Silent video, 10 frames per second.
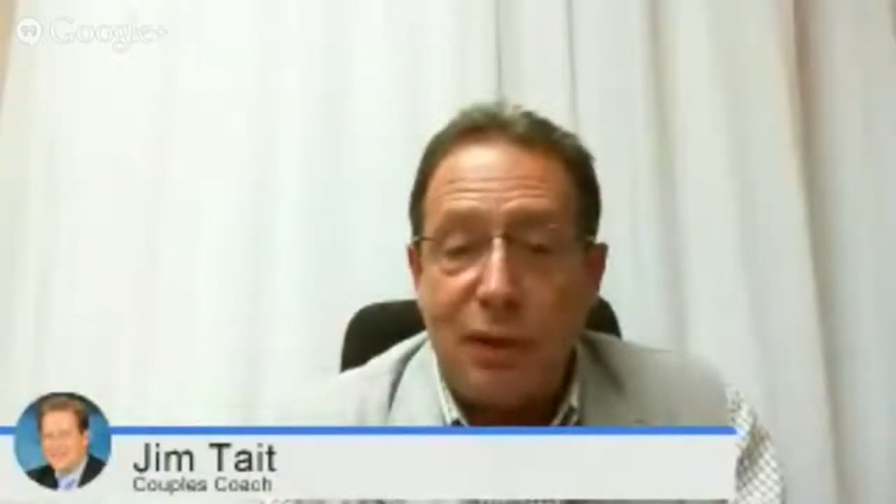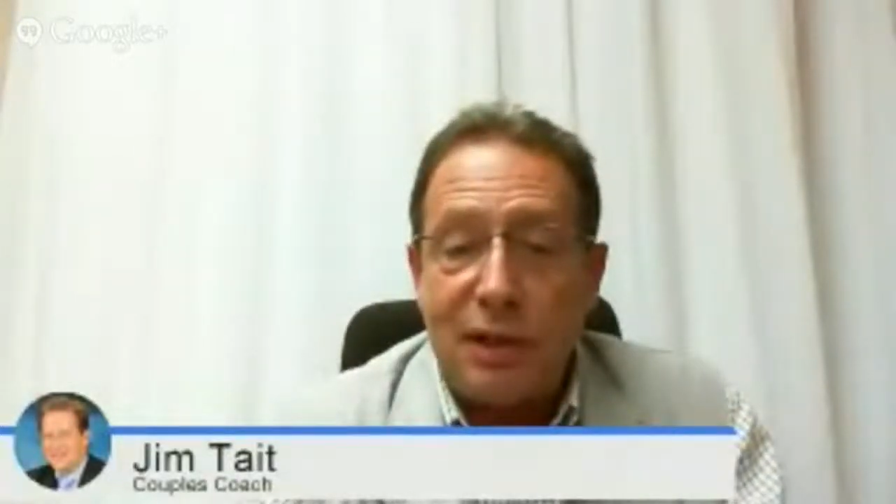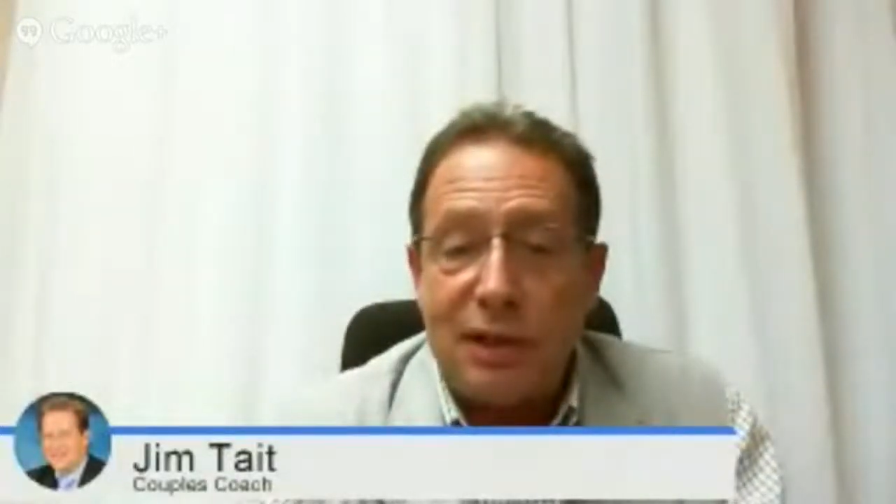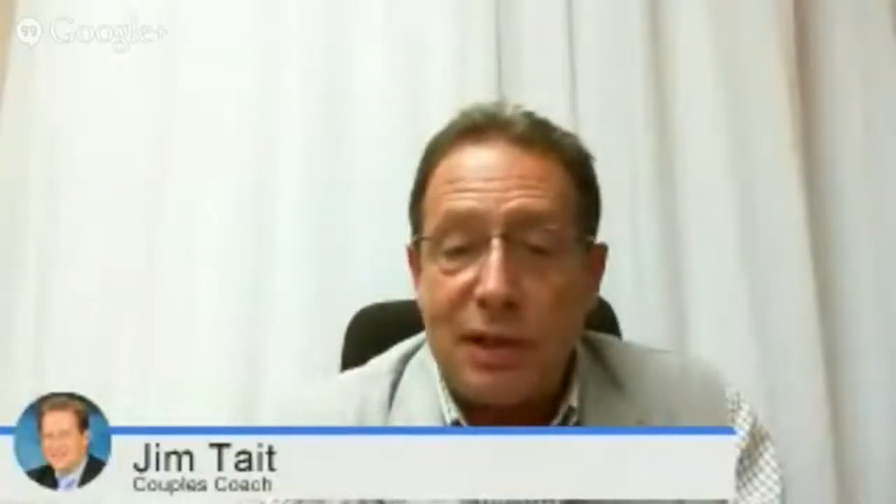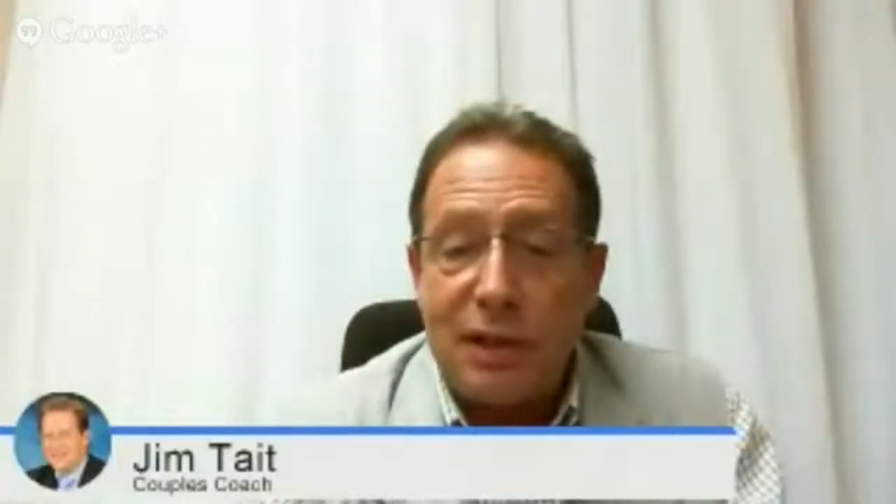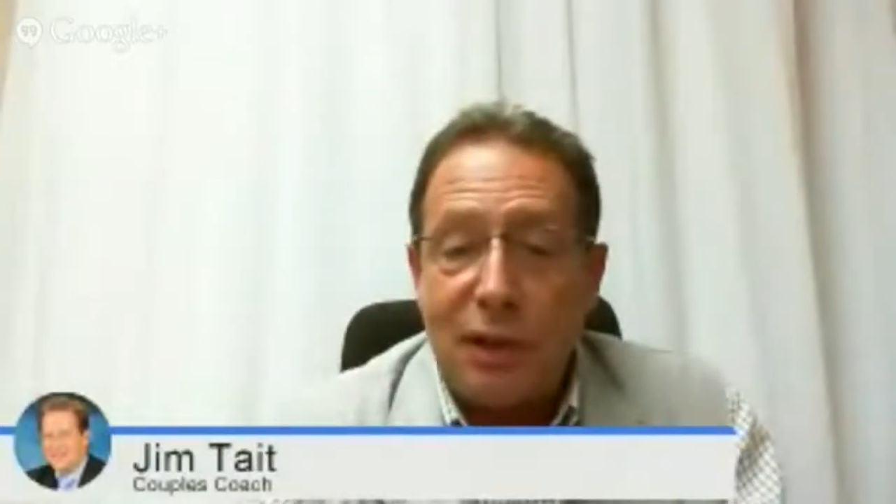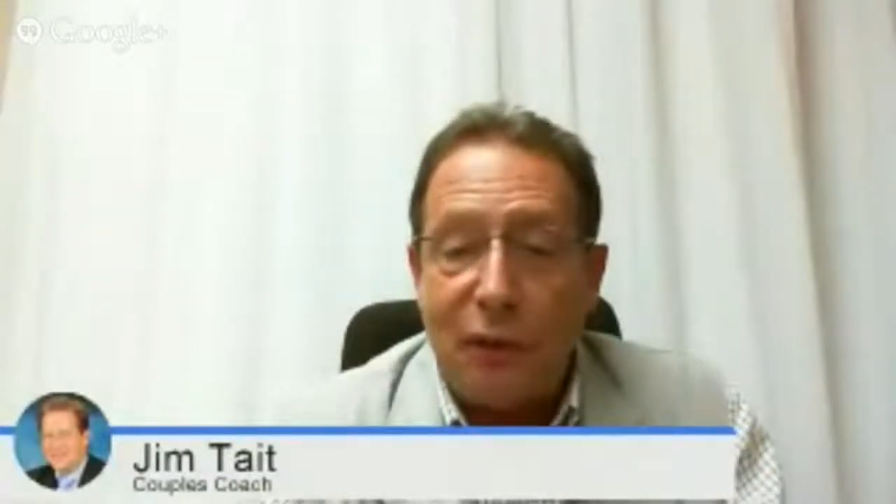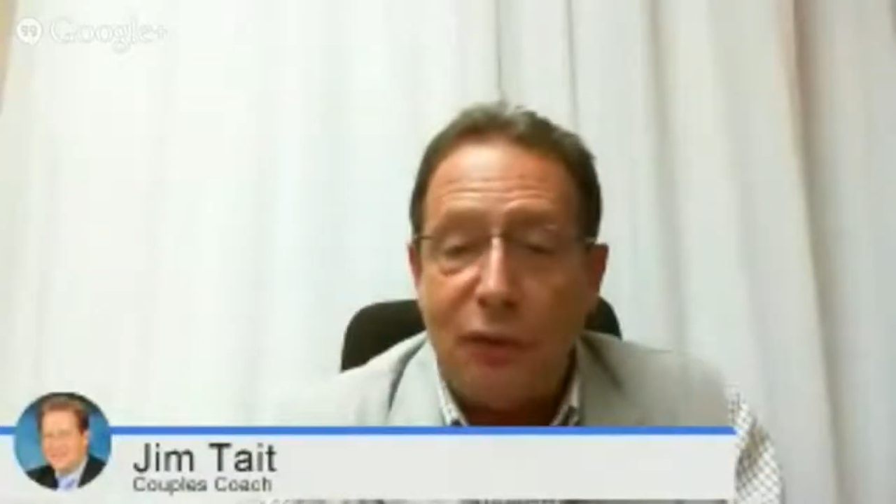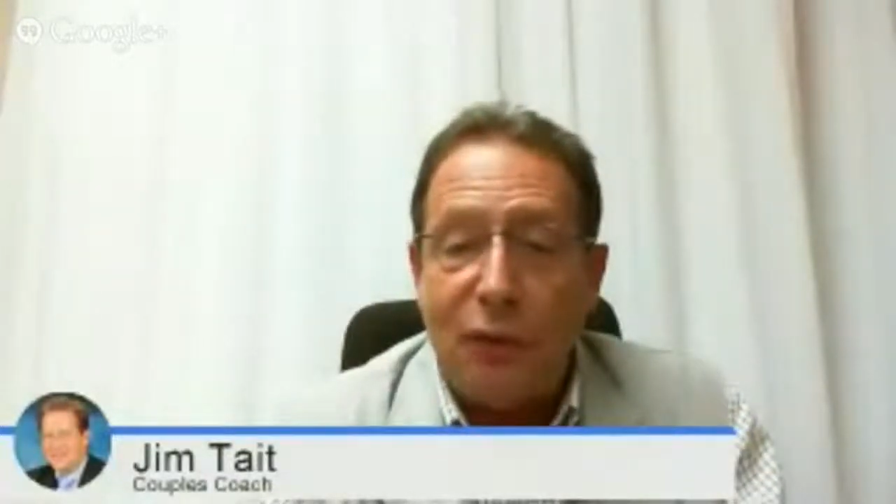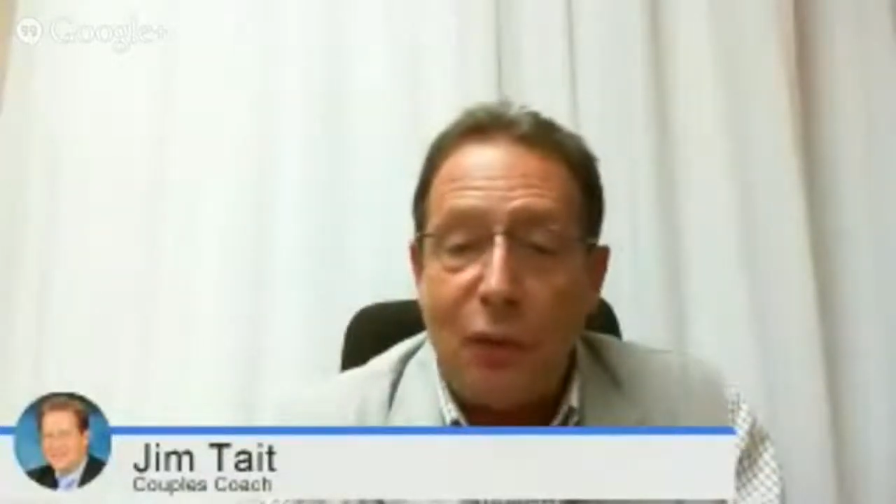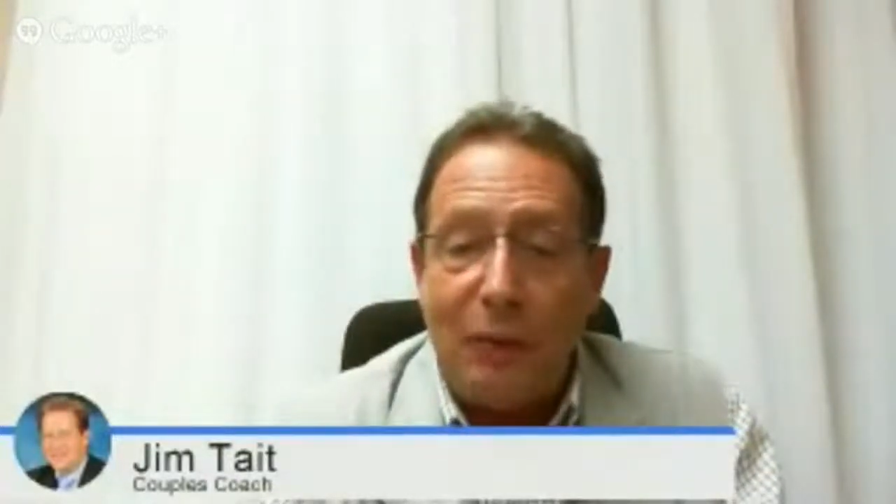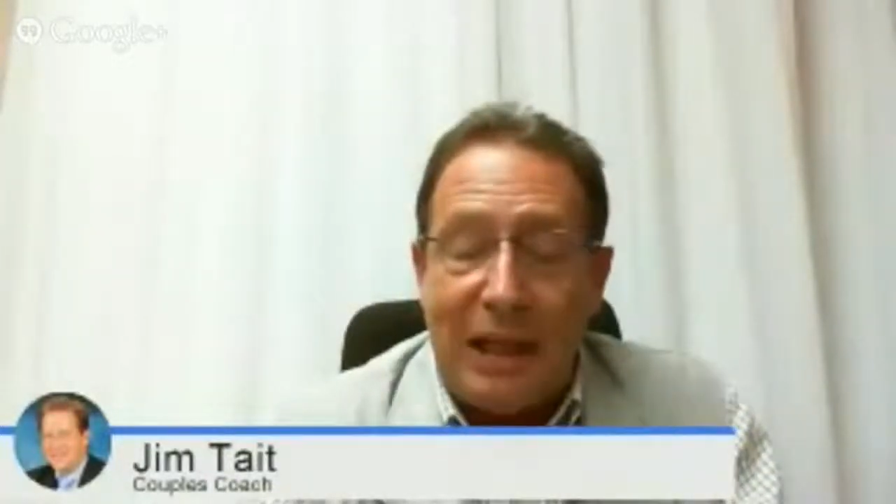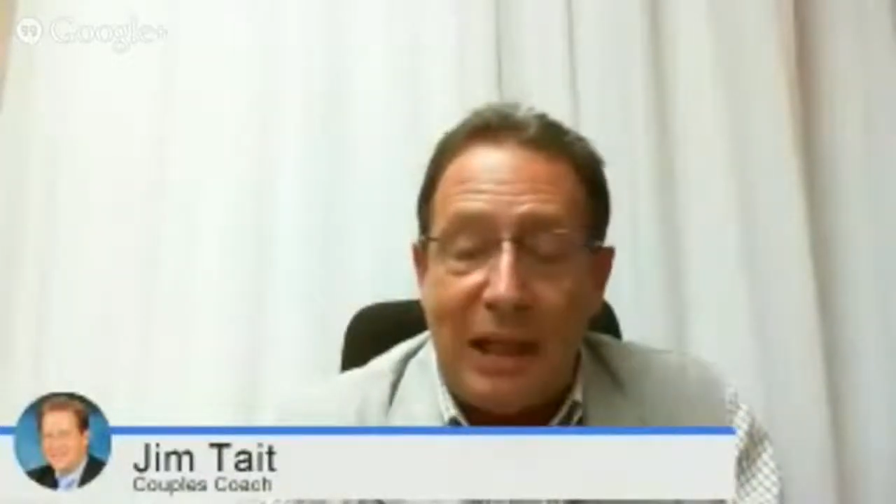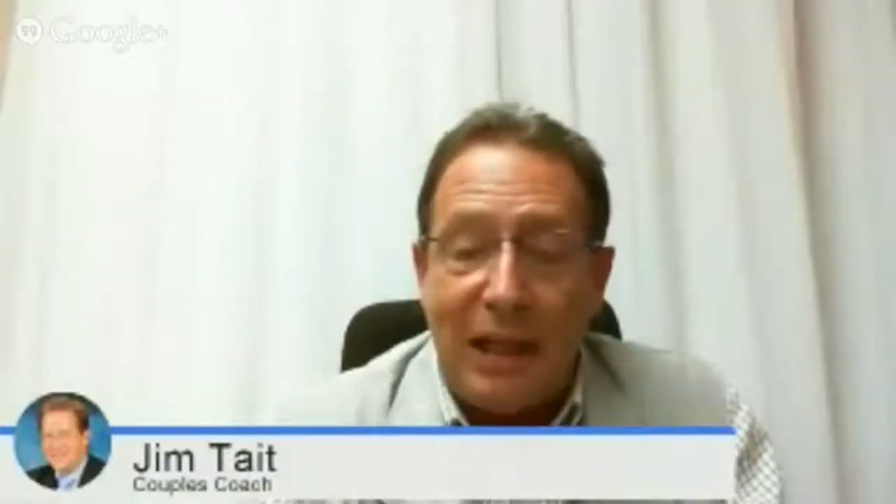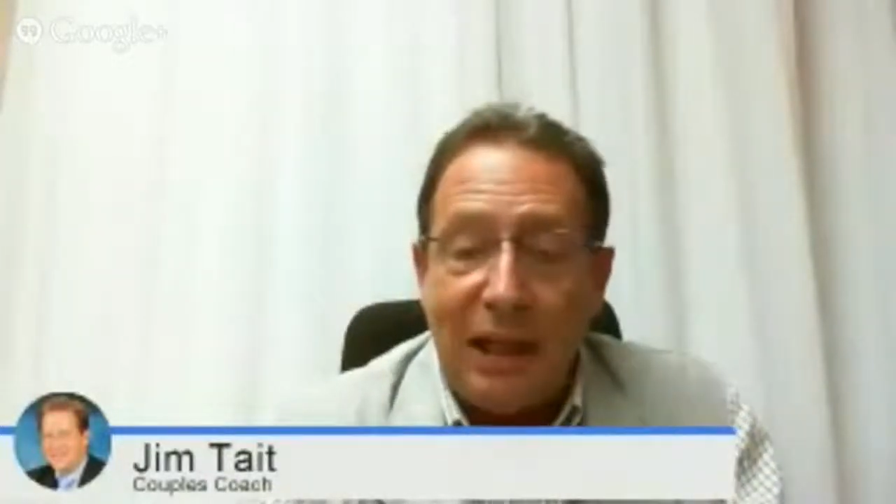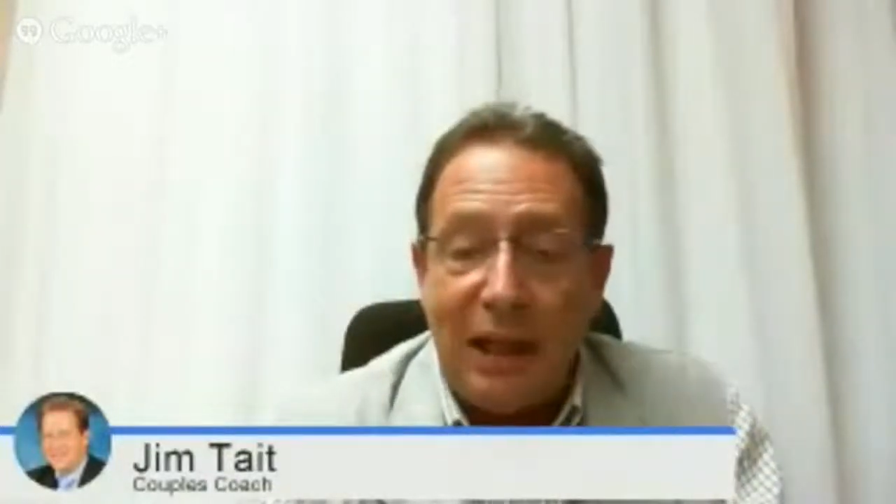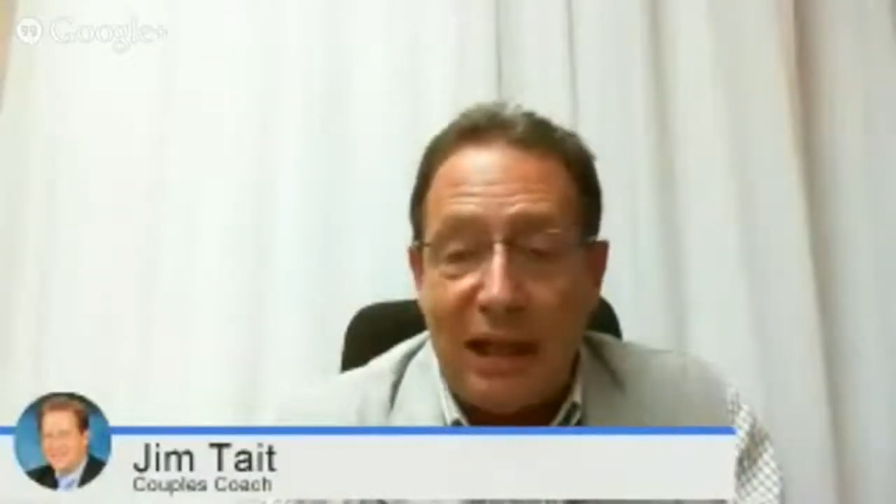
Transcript: would consist of for me